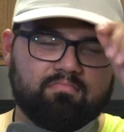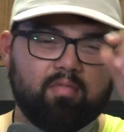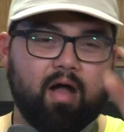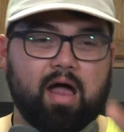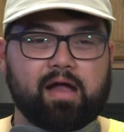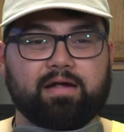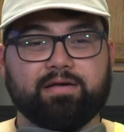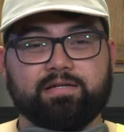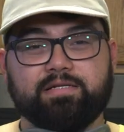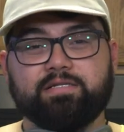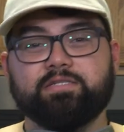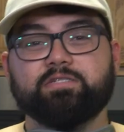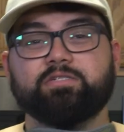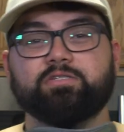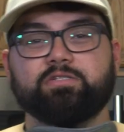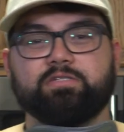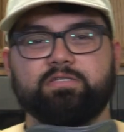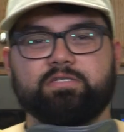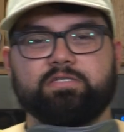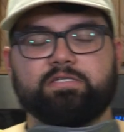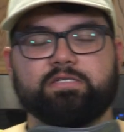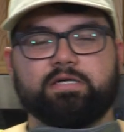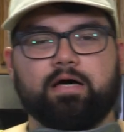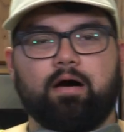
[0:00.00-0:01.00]
I could
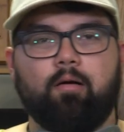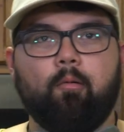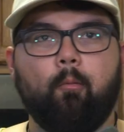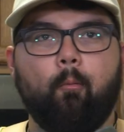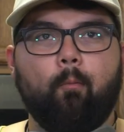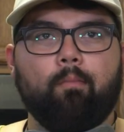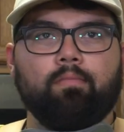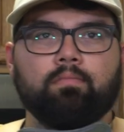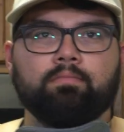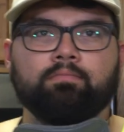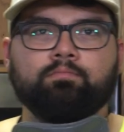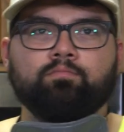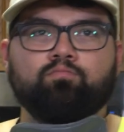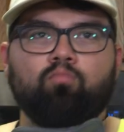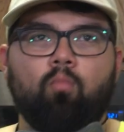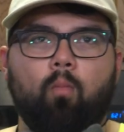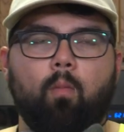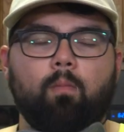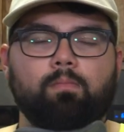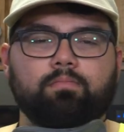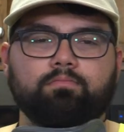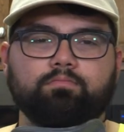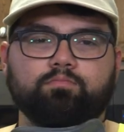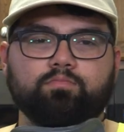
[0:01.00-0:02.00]
instantly tell
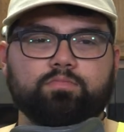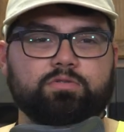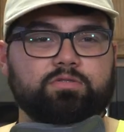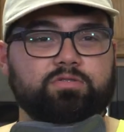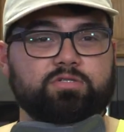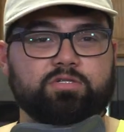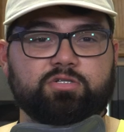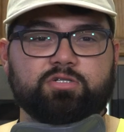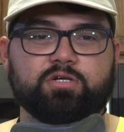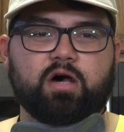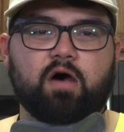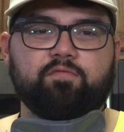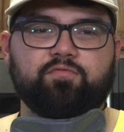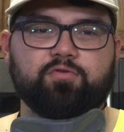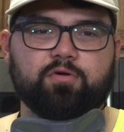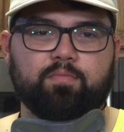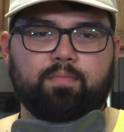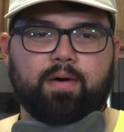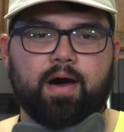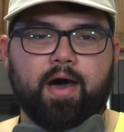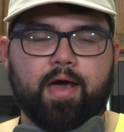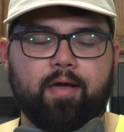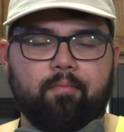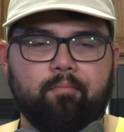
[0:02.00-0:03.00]
there's a softer
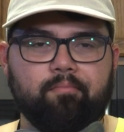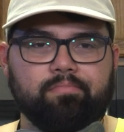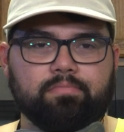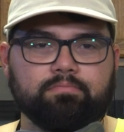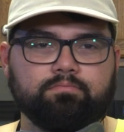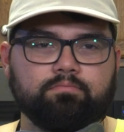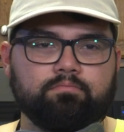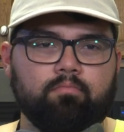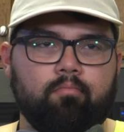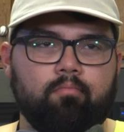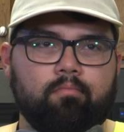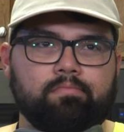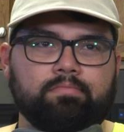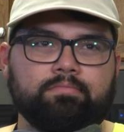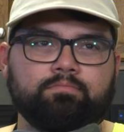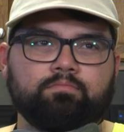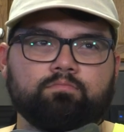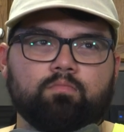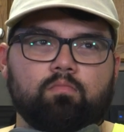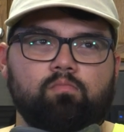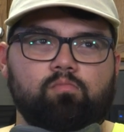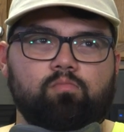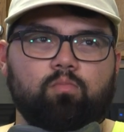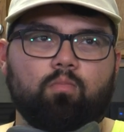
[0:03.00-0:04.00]
bite.
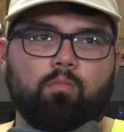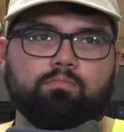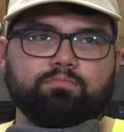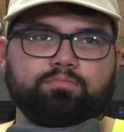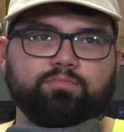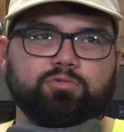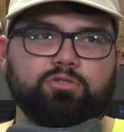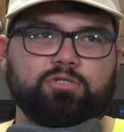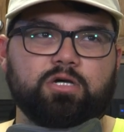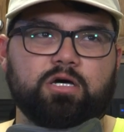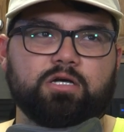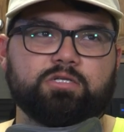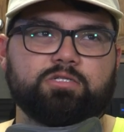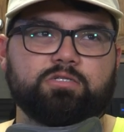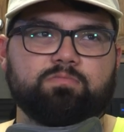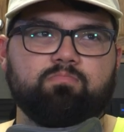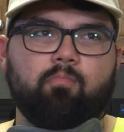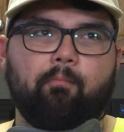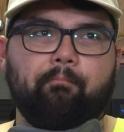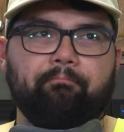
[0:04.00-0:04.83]
Just,